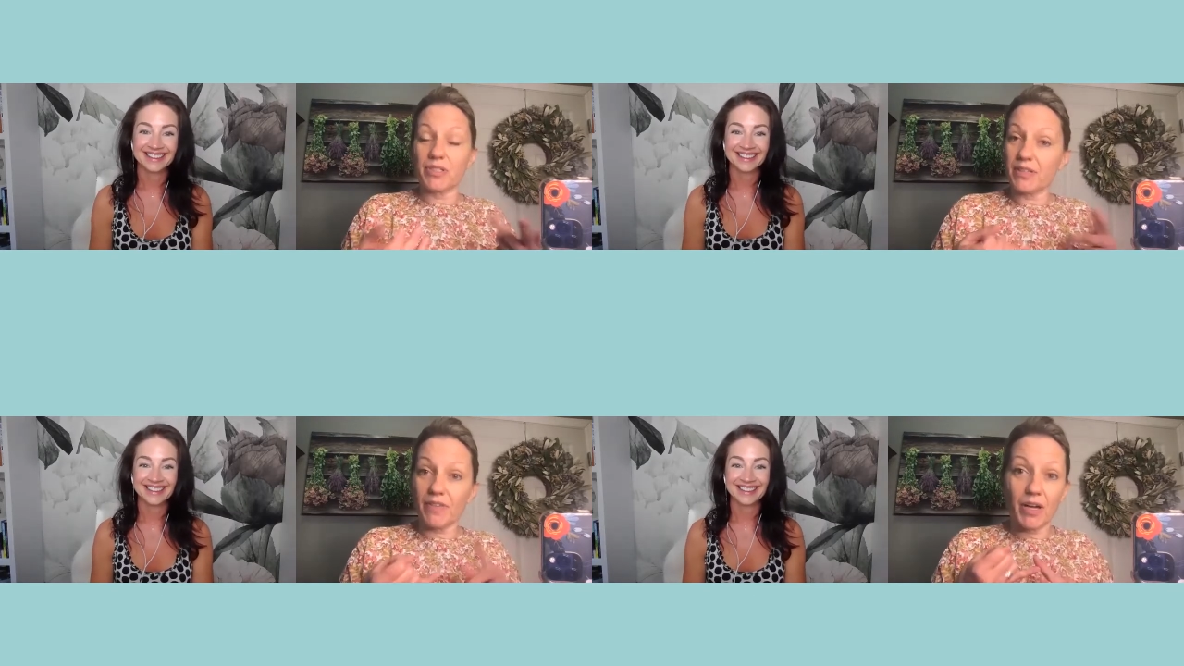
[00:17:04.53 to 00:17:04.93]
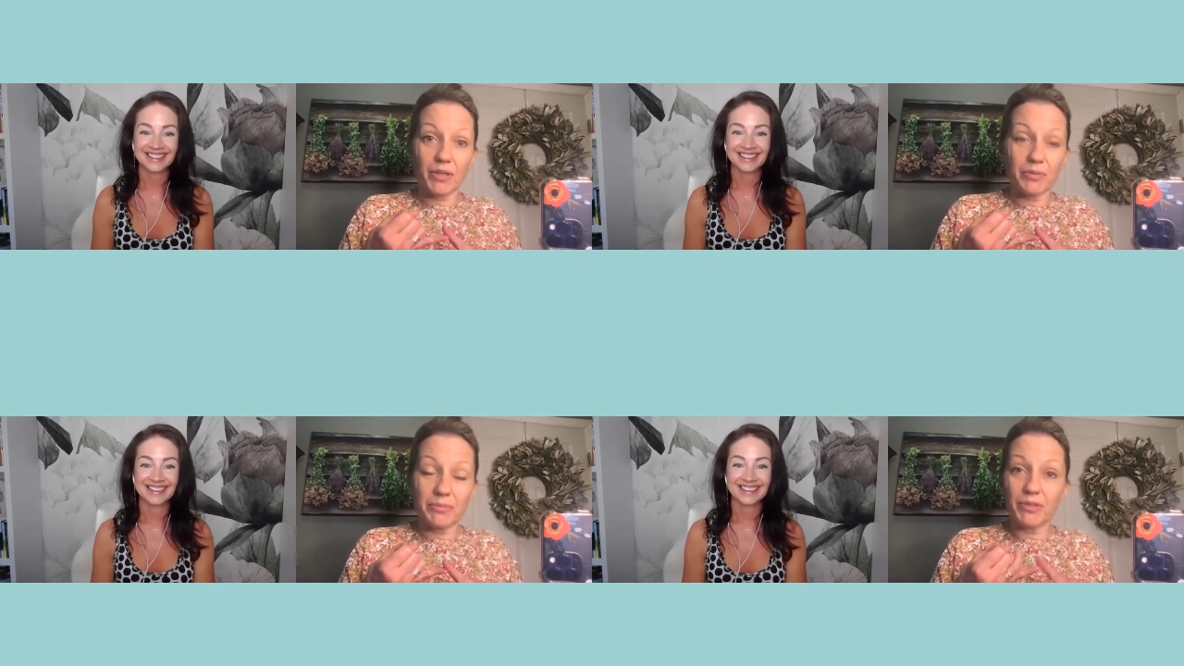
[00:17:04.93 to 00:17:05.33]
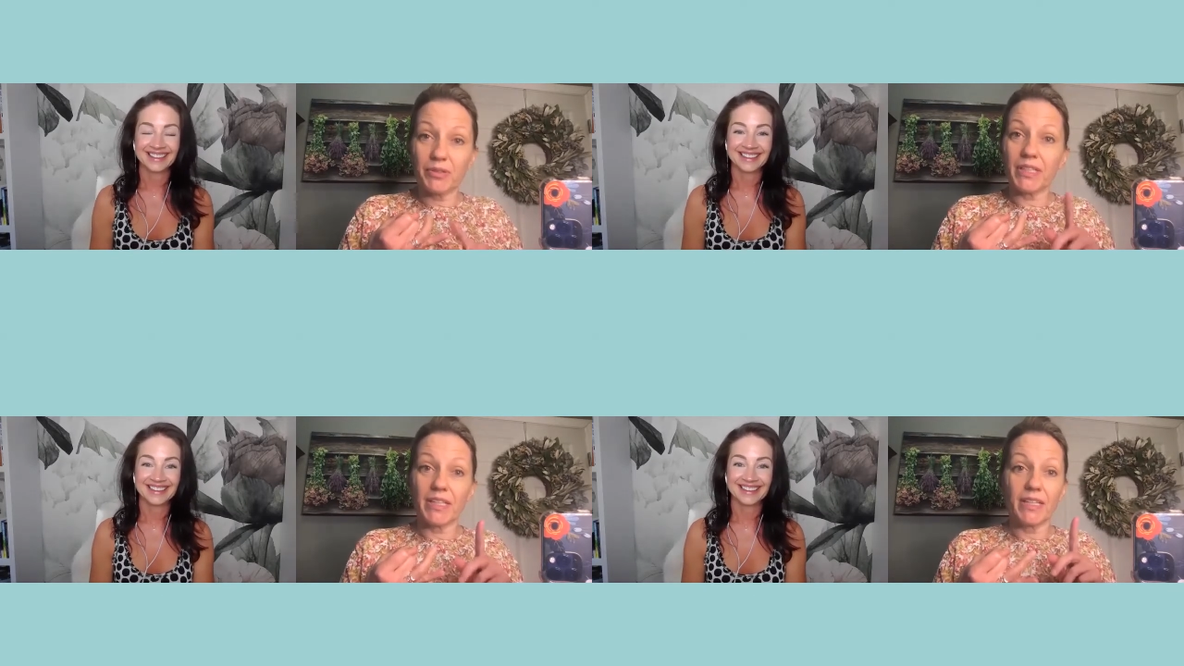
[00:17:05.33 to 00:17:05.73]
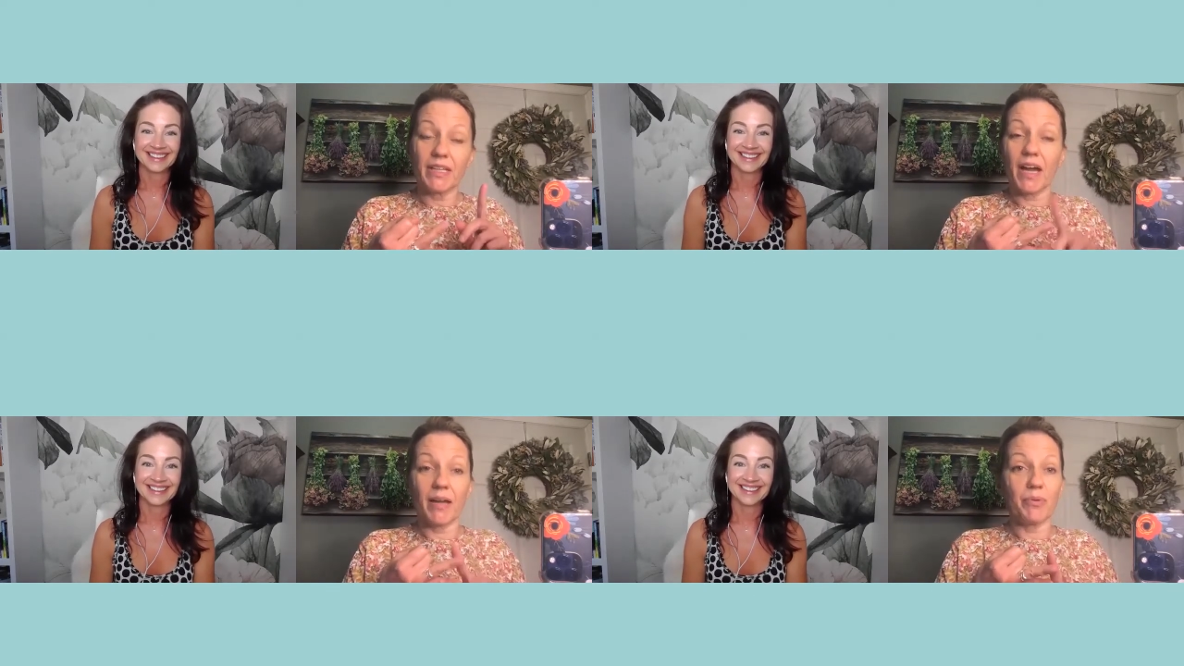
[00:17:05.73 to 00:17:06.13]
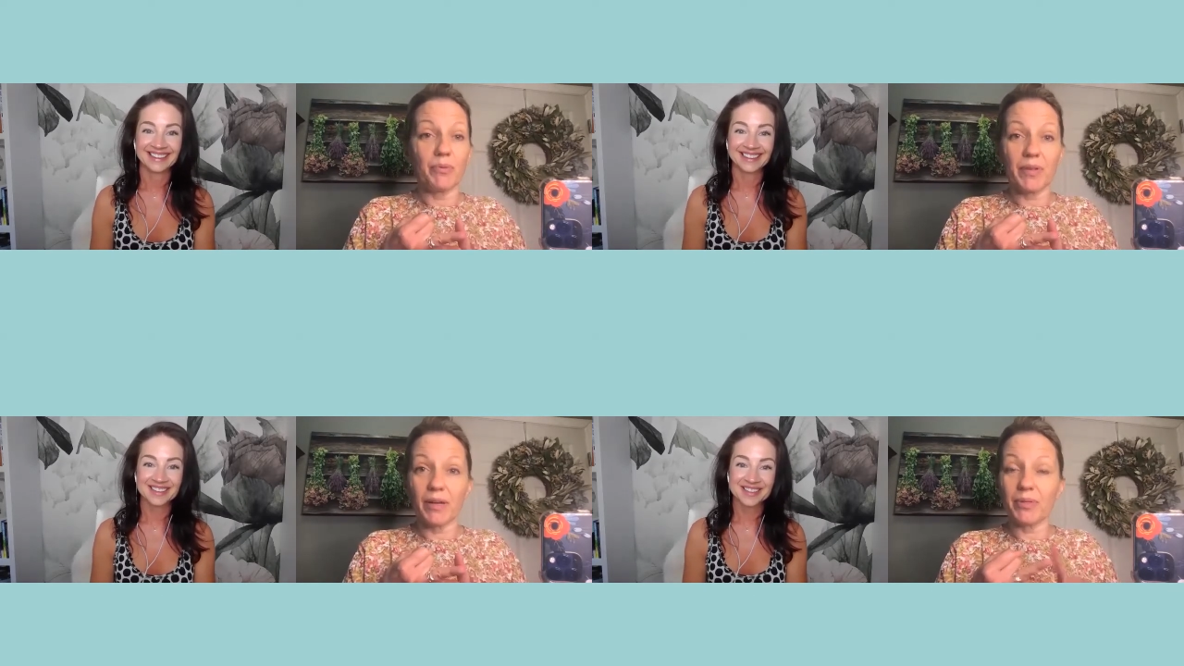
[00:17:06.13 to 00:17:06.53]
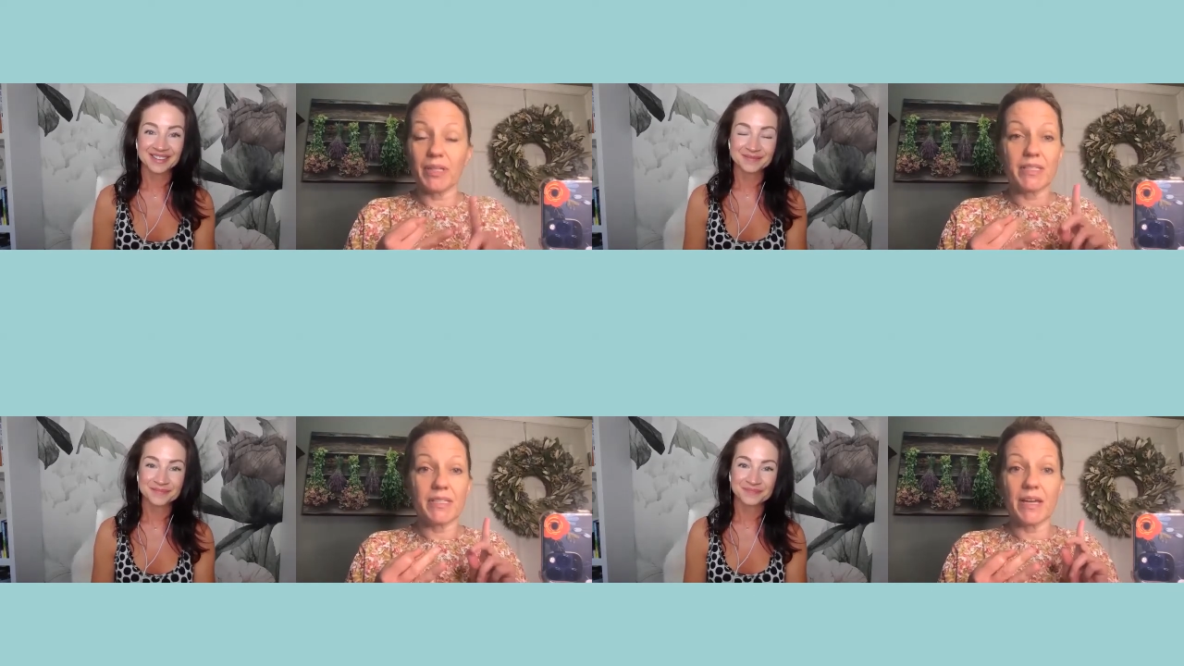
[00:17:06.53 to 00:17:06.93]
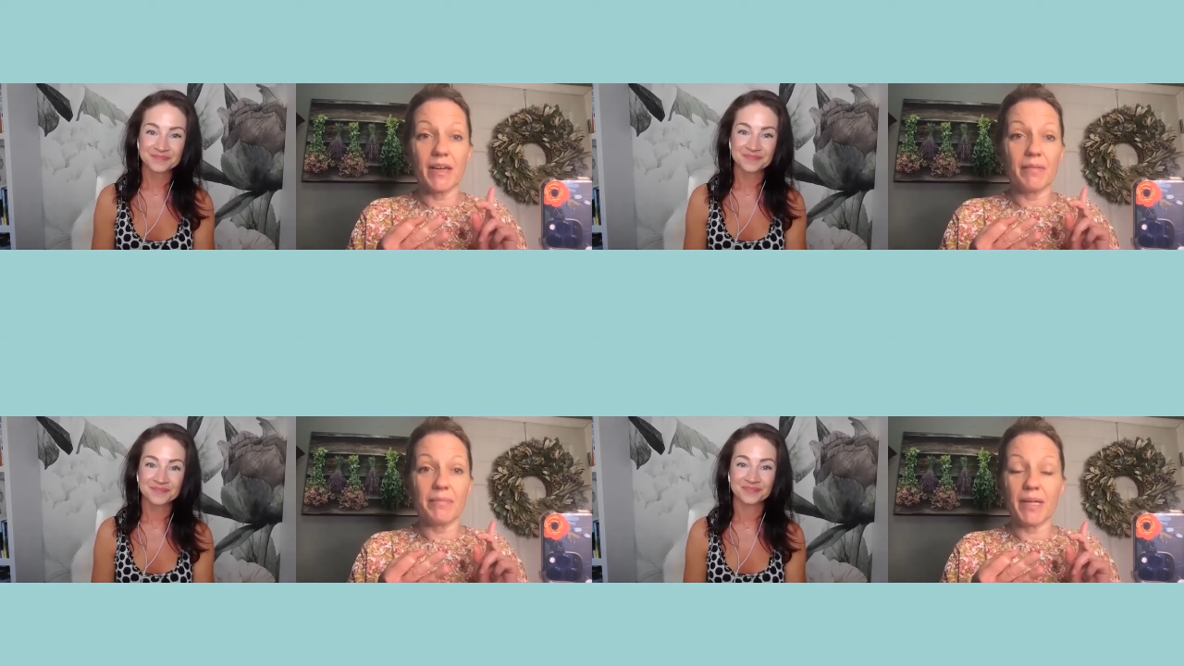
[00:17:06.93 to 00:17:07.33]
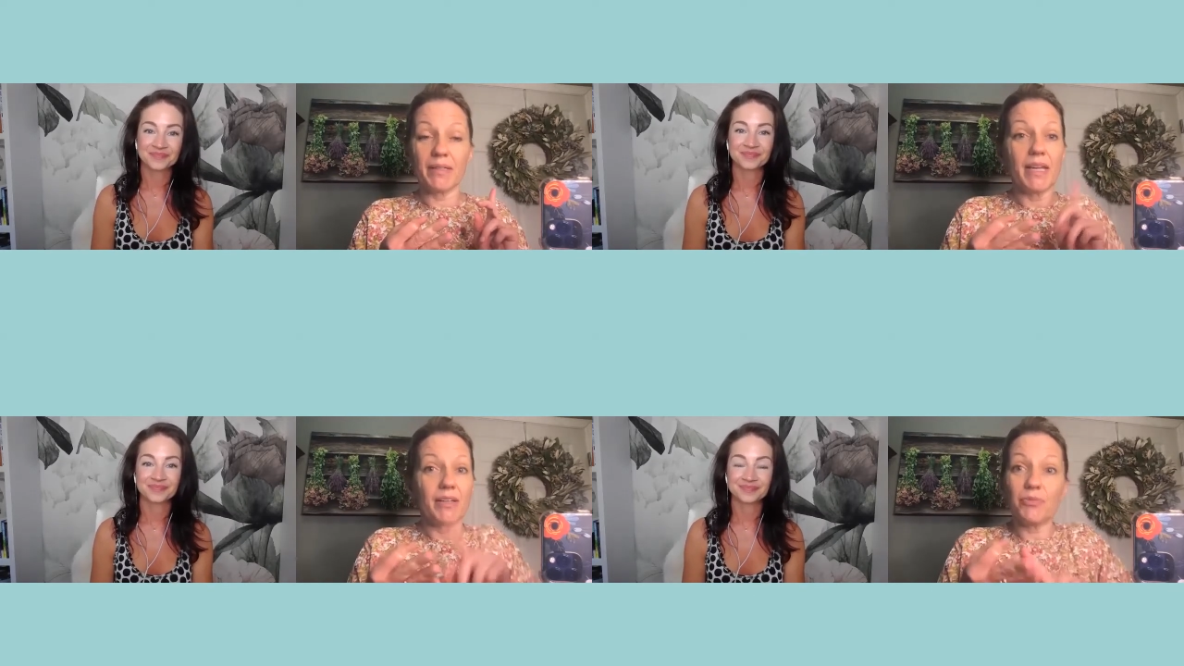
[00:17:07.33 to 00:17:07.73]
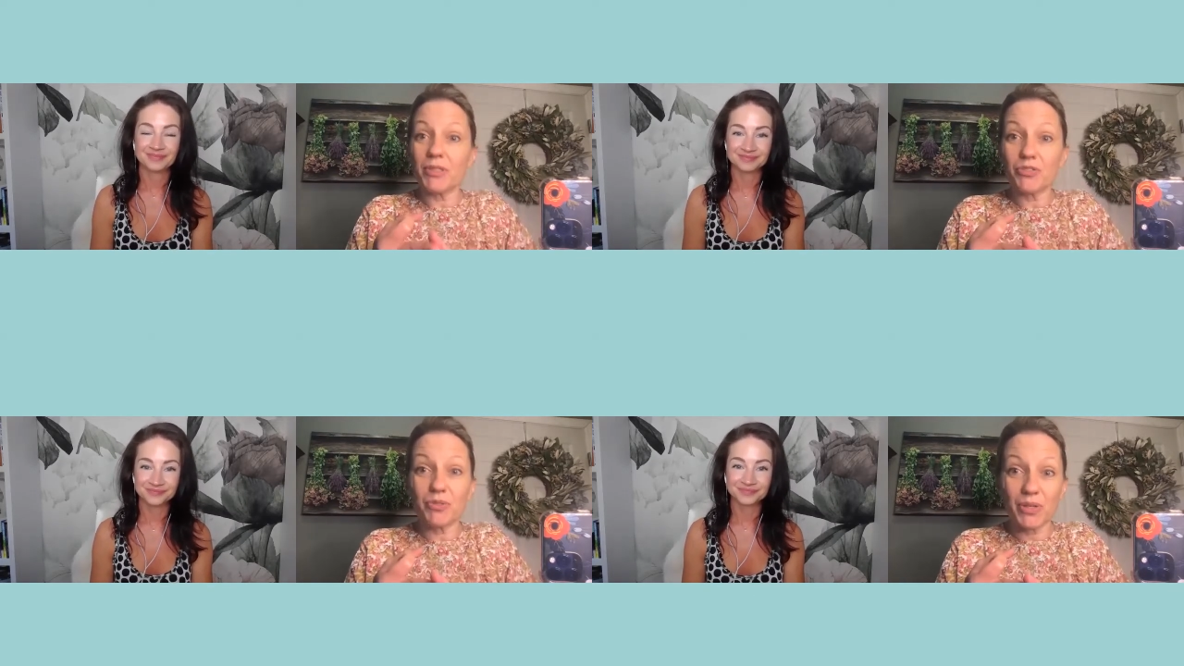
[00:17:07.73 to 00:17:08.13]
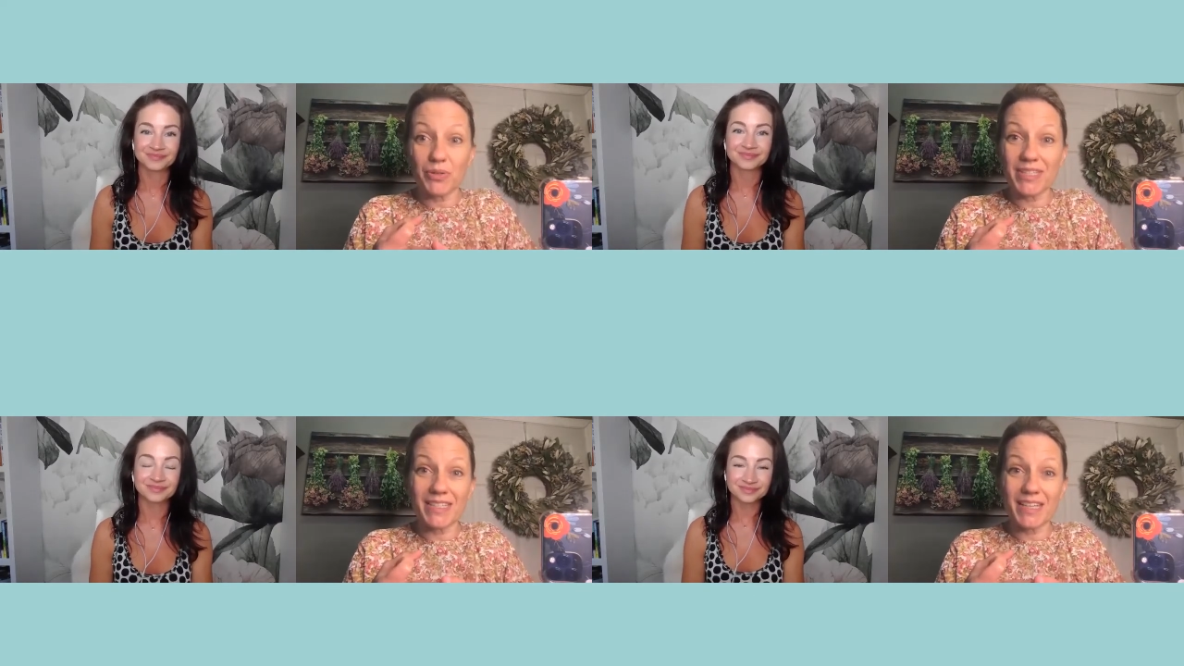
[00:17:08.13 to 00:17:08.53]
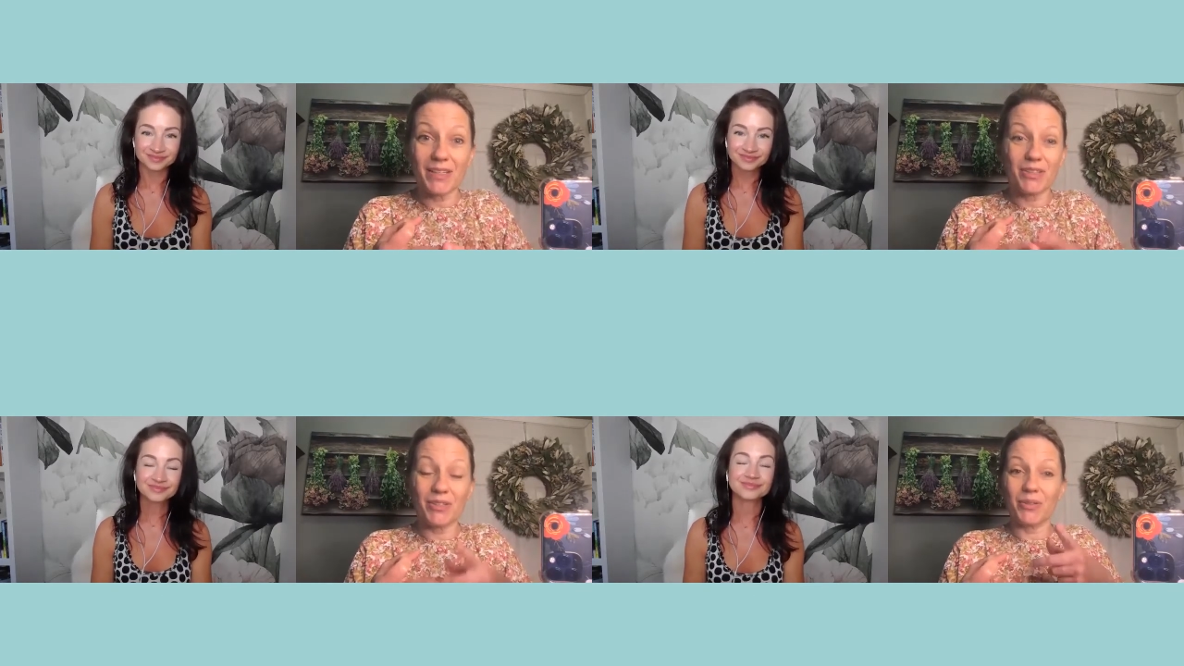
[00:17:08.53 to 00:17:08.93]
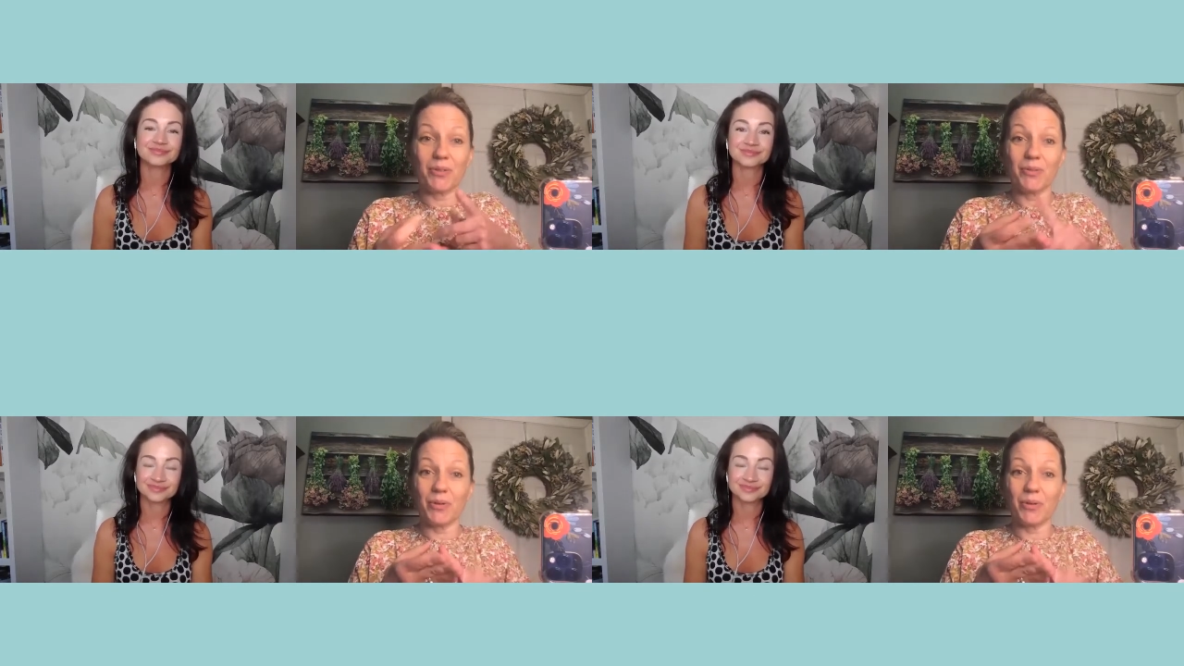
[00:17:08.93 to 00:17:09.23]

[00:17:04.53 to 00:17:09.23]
Speaker 1: of autoimmunity and hypothyroidism and endometriosis like you,